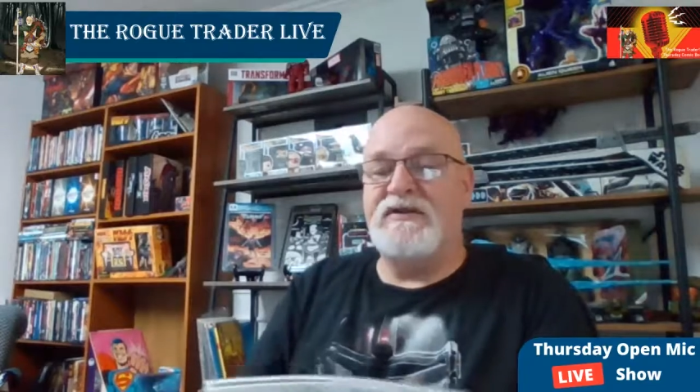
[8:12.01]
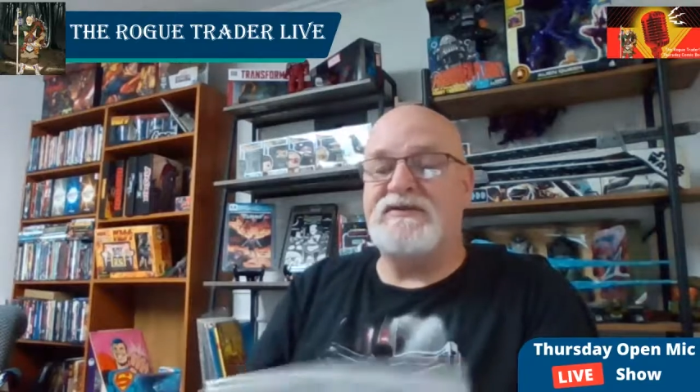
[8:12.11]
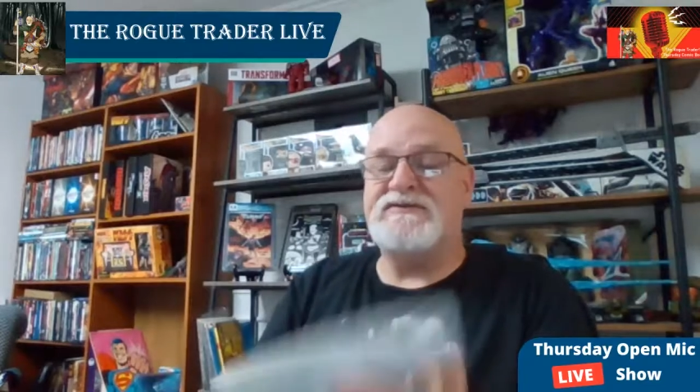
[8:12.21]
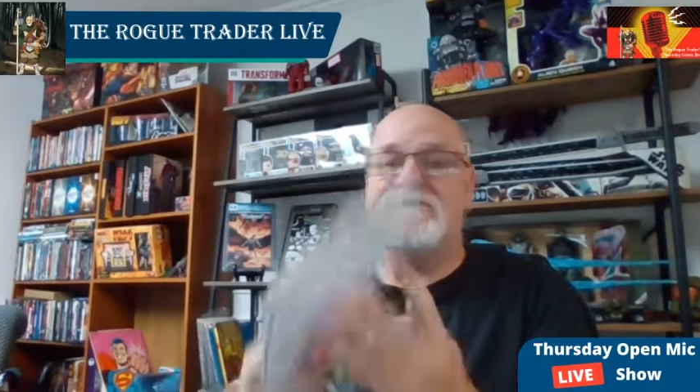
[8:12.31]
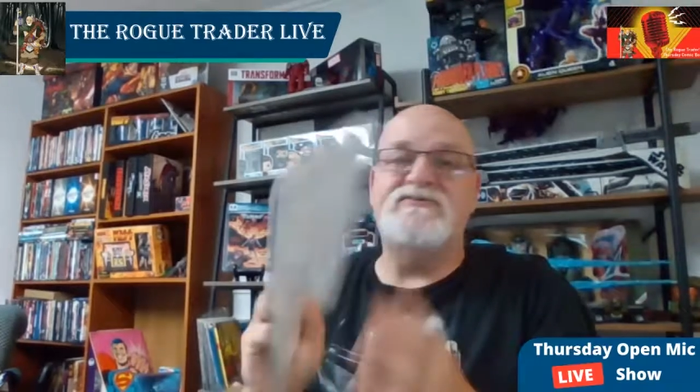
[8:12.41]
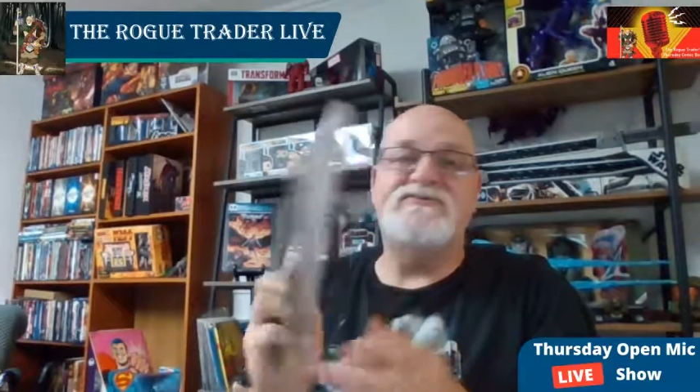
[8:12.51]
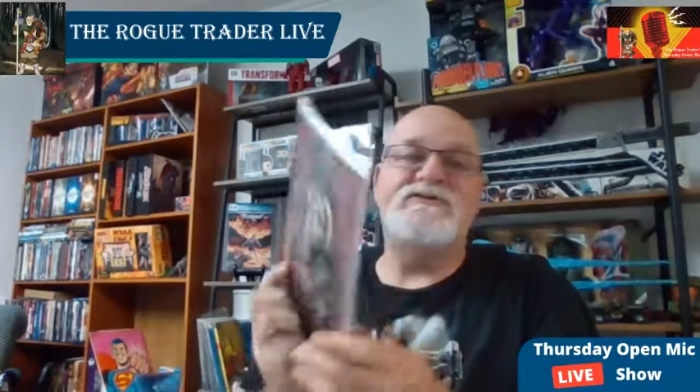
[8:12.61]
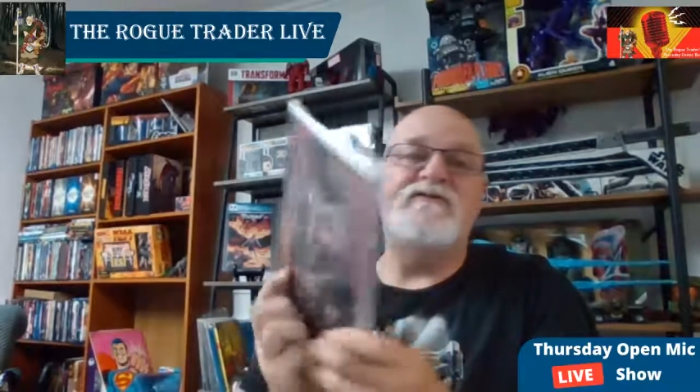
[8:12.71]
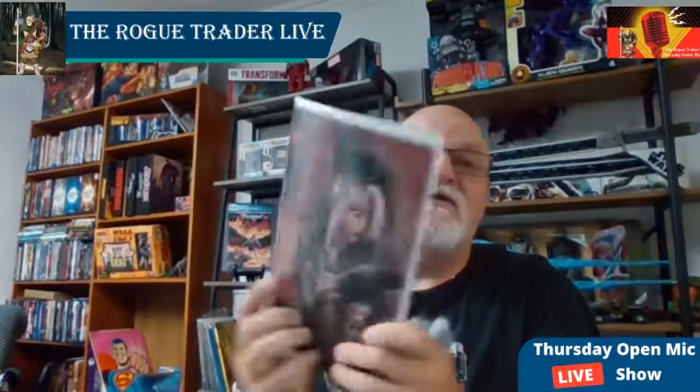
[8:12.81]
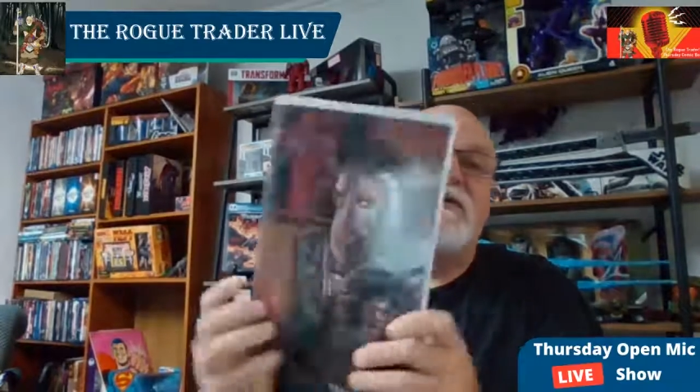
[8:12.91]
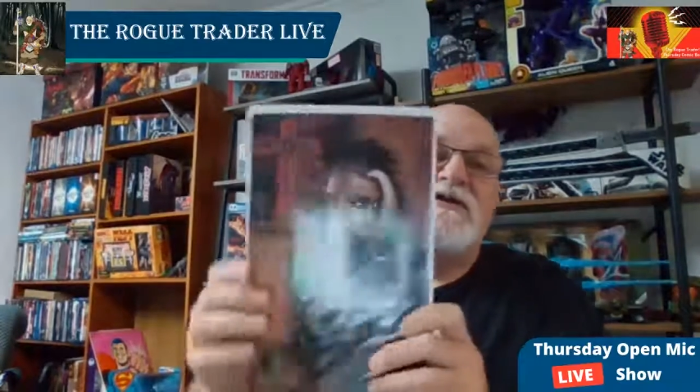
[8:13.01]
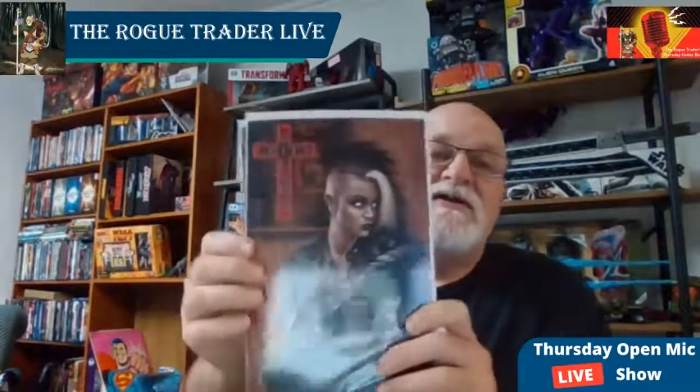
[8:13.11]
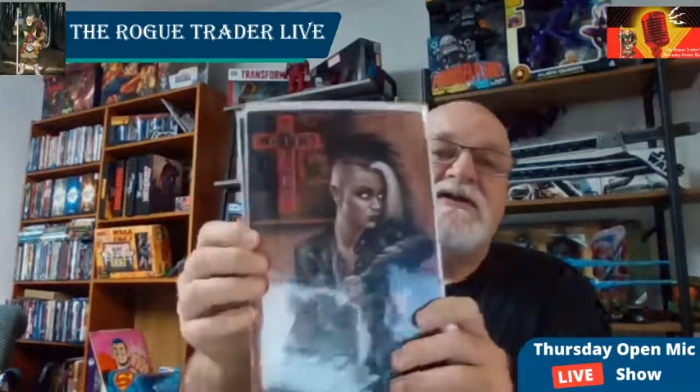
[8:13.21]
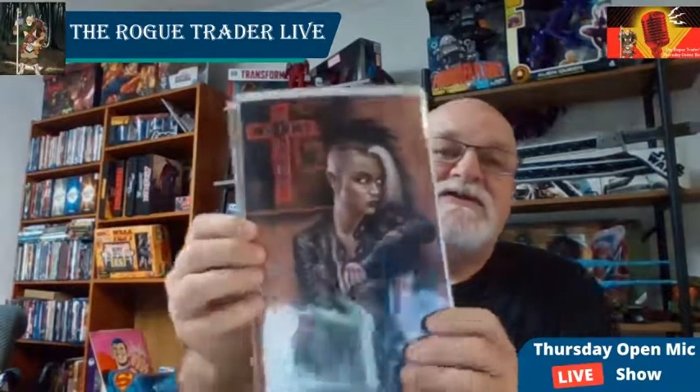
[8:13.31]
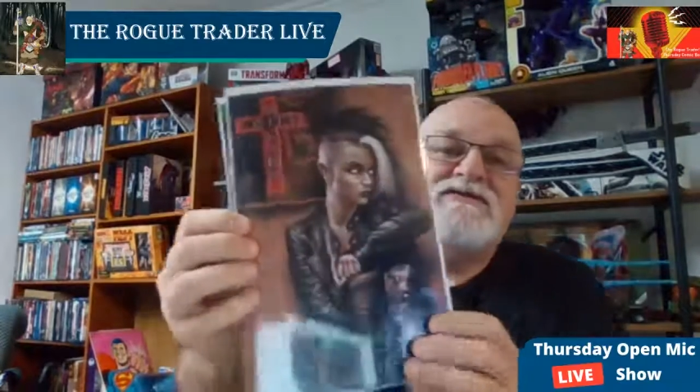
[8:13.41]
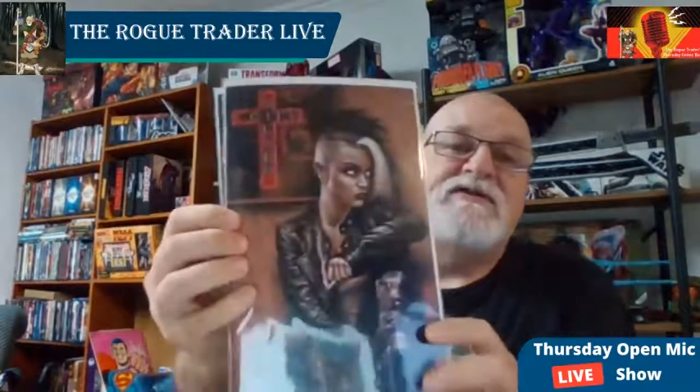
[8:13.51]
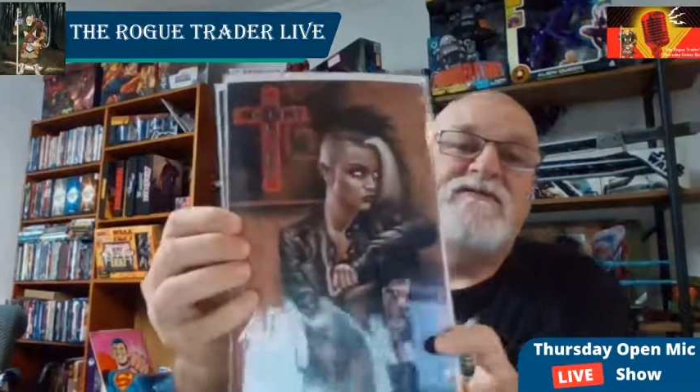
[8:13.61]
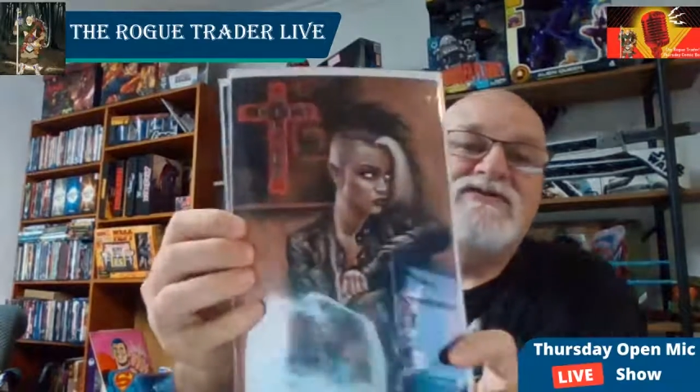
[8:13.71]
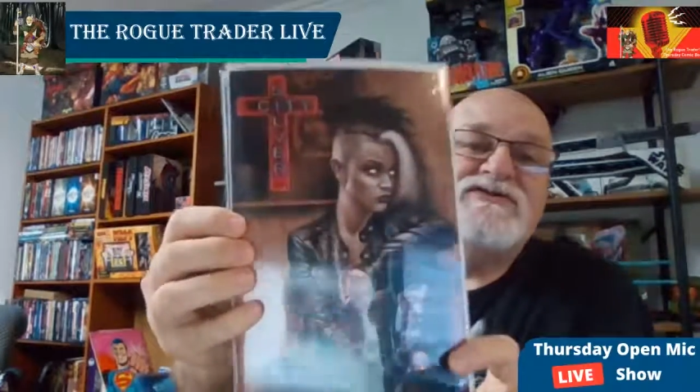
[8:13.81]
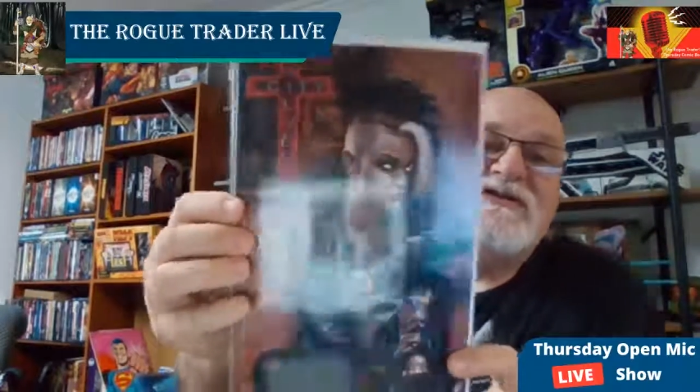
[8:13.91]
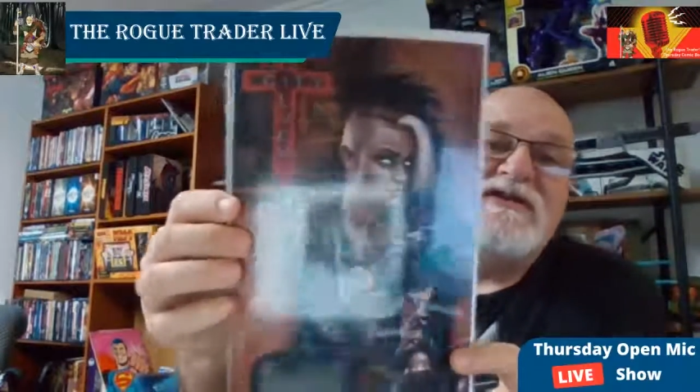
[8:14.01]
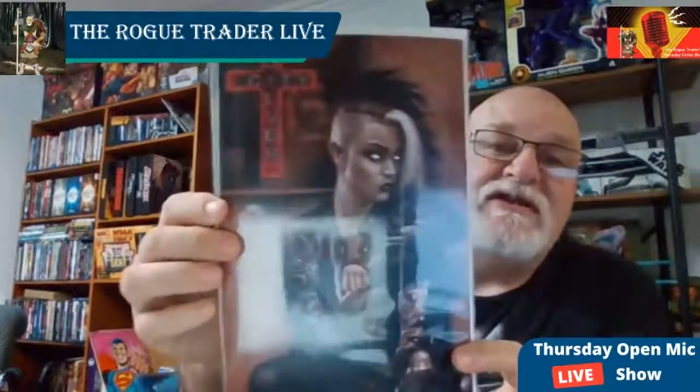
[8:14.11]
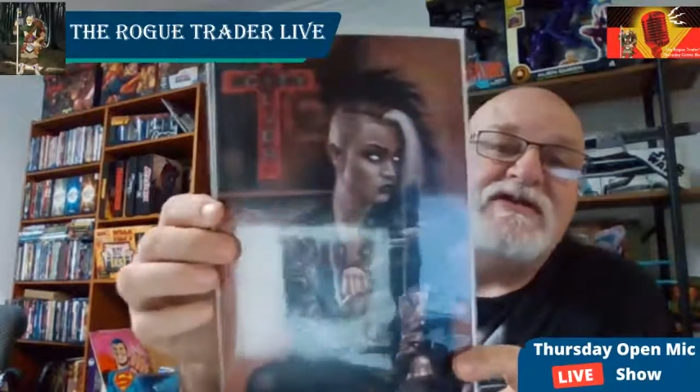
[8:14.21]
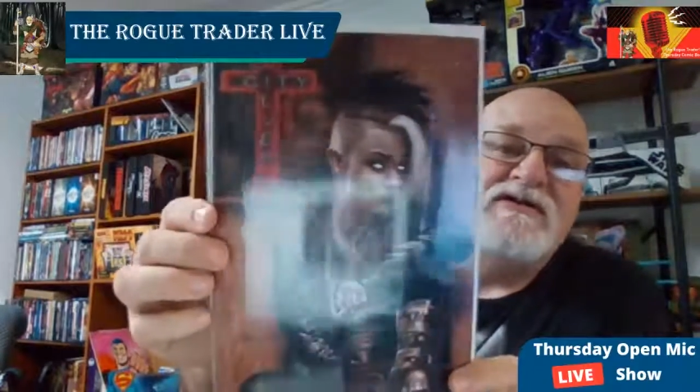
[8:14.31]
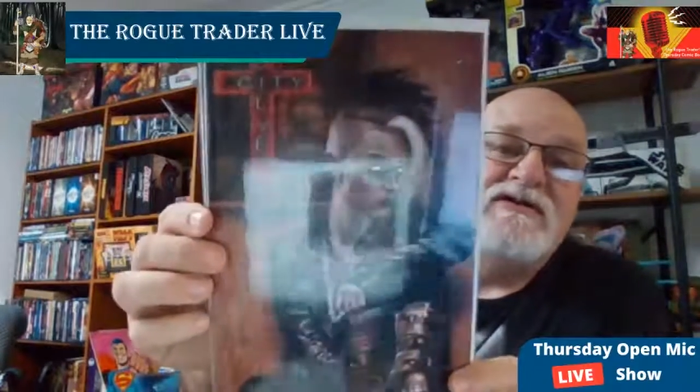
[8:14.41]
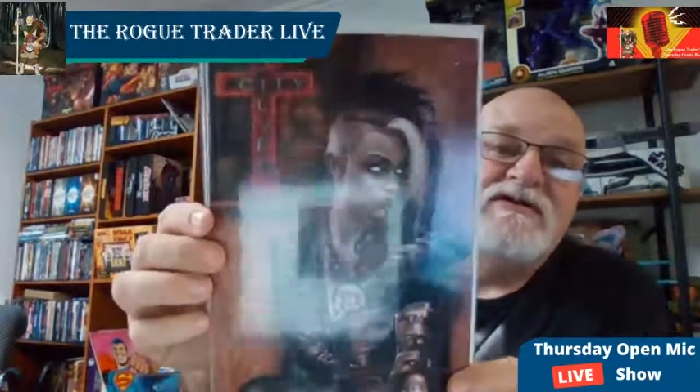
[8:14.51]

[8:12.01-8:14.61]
exclusive, Silver City,